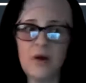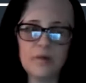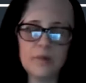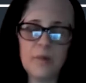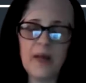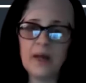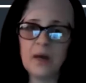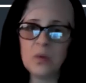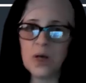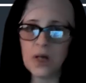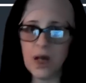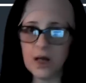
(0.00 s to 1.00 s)
depending on
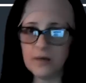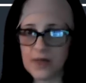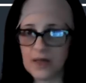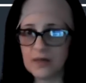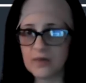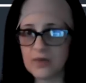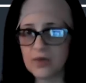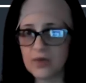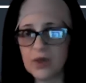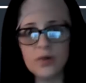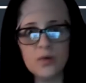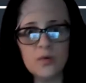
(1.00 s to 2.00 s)
what kind of cancer
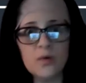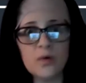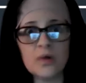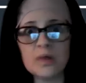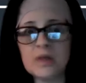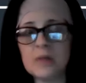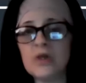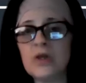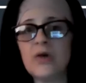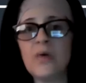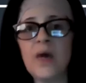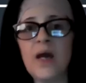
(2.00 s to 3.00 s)
you or someone you
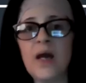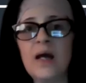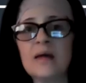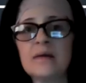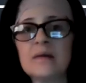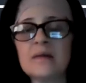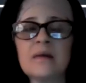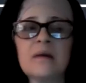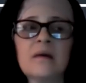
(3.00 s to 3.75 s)
know has,